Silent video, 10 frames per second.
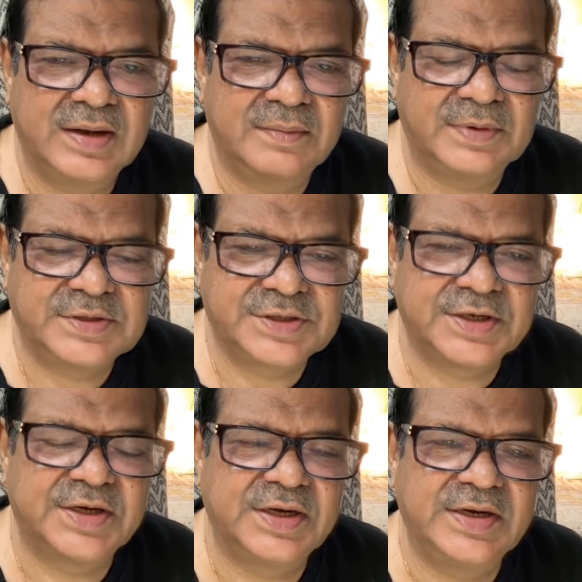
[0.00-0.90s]
But
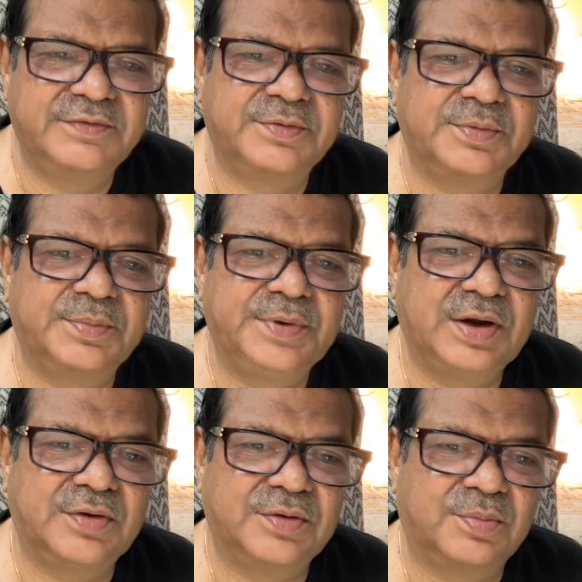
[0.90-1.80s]
certainly it would be
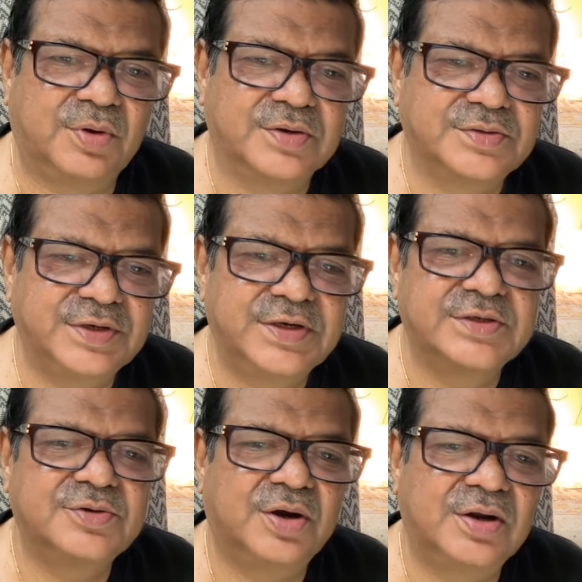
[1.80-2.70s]
out of the box. It
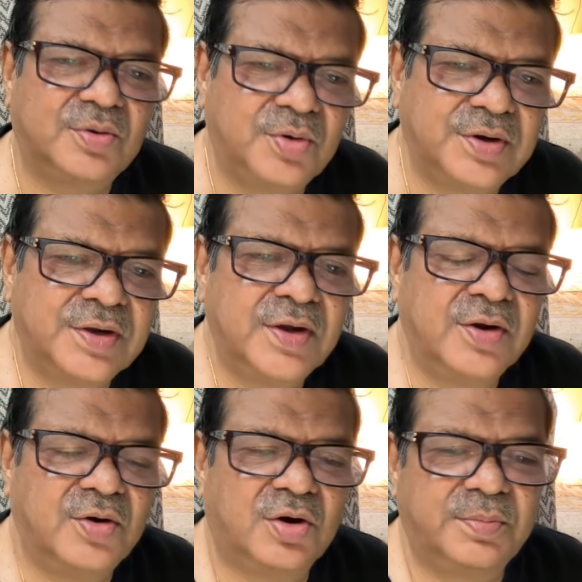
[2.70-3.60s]
is not a good
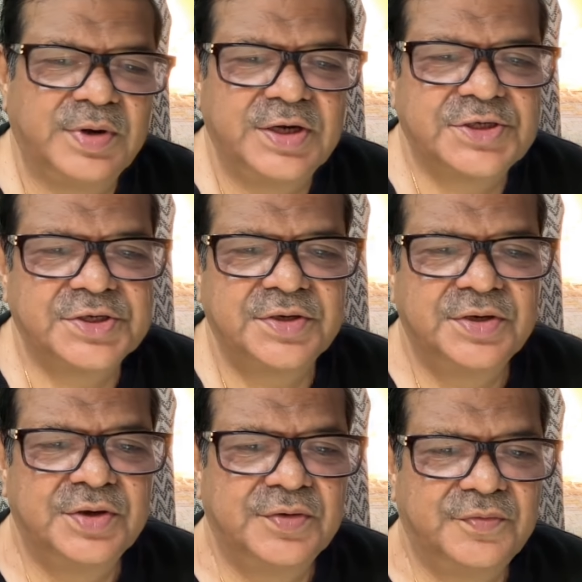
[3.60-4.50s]
combination
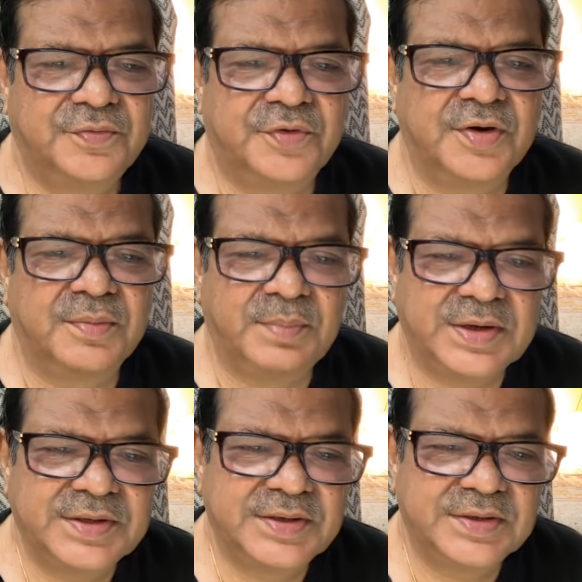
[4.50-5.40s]
for
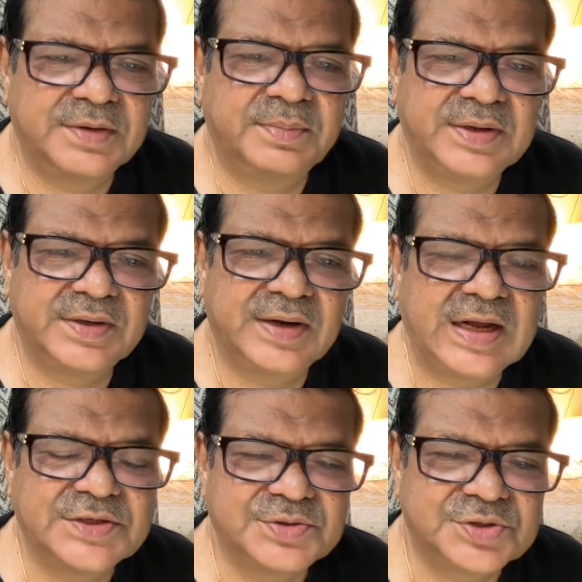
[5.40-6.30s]
mother. The mother
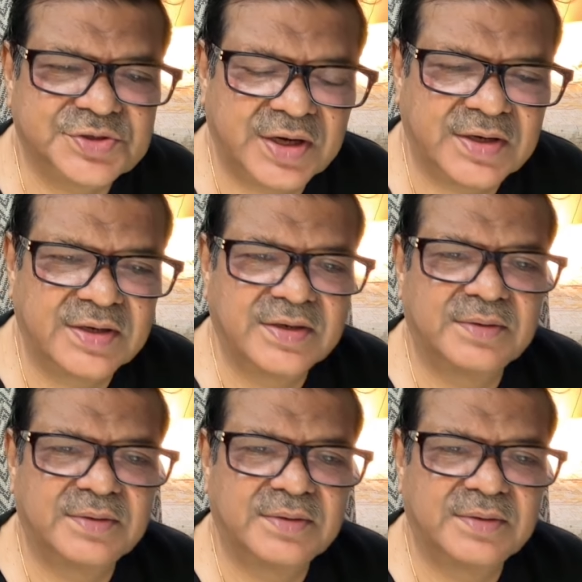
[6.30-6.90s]
has to struggle.